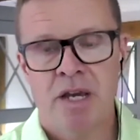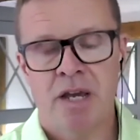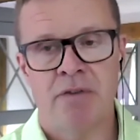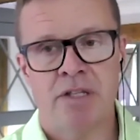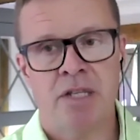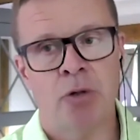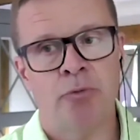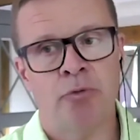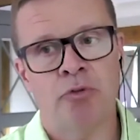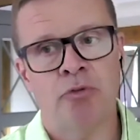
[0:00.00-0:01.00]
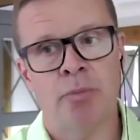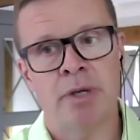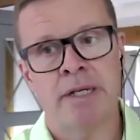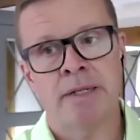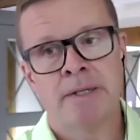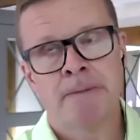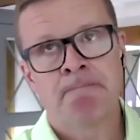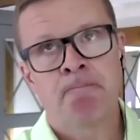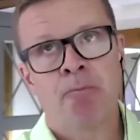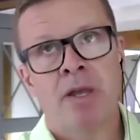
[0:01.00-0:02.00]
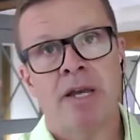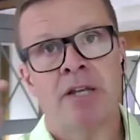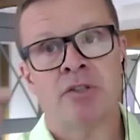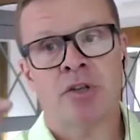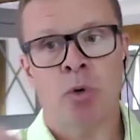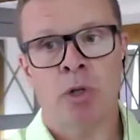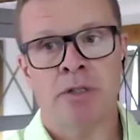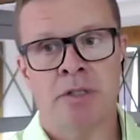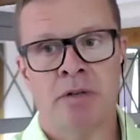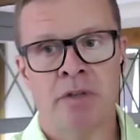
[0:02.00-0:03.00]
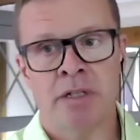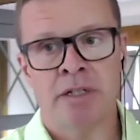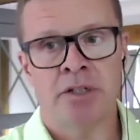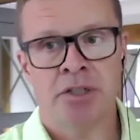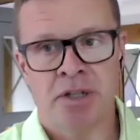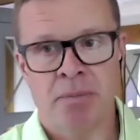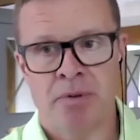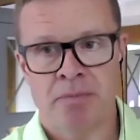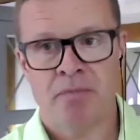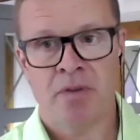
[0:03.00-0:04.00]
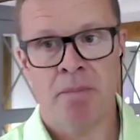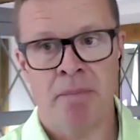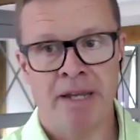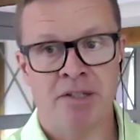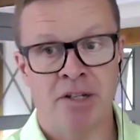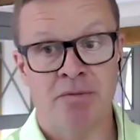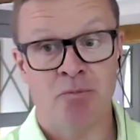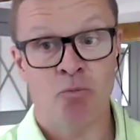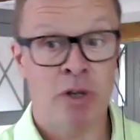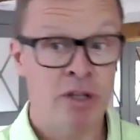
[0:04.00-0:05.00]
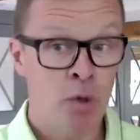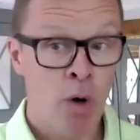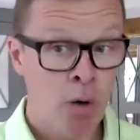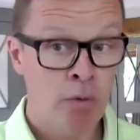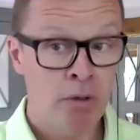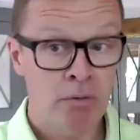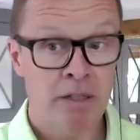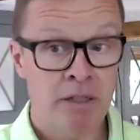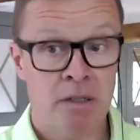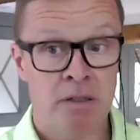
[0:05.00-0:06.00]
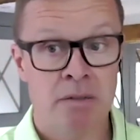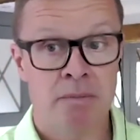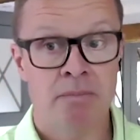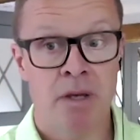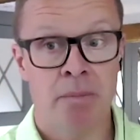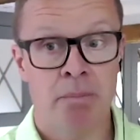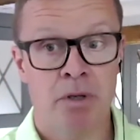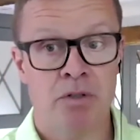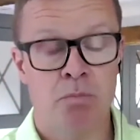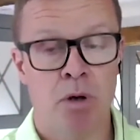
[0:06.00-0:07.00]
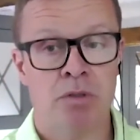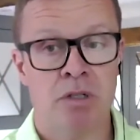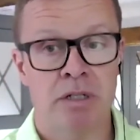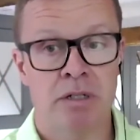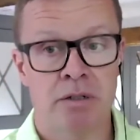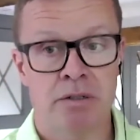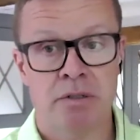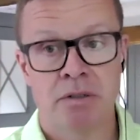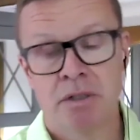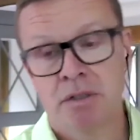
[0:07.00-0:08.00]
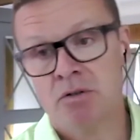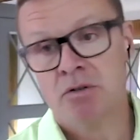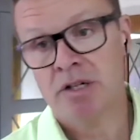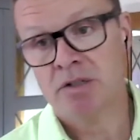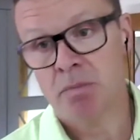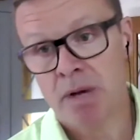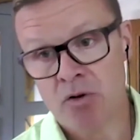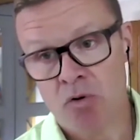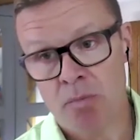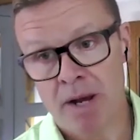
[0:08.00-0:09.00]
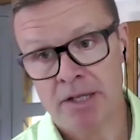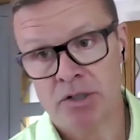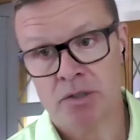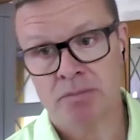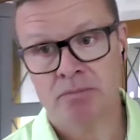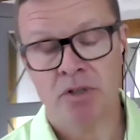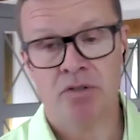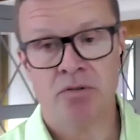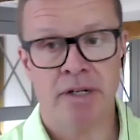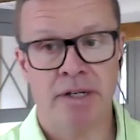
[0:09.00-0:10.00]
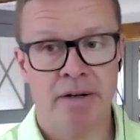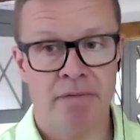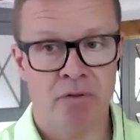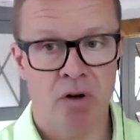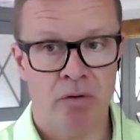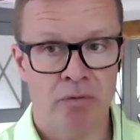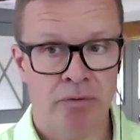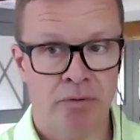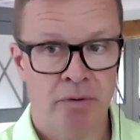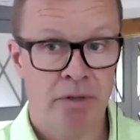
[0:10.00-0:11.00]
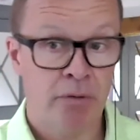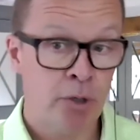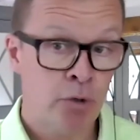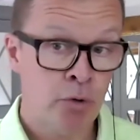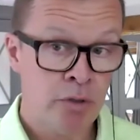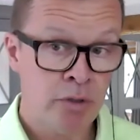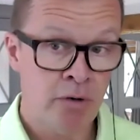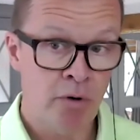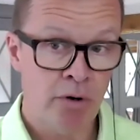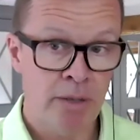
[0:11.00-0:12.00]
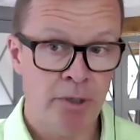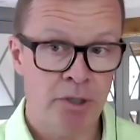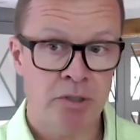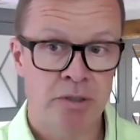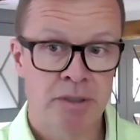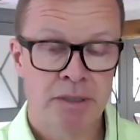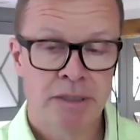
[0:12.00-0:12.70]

if it's helpful for me, it's the quality of the leadership that makes it whether you own or rent it. Because most leaders try to micromanage, they try to get involved, they recruit in their own image.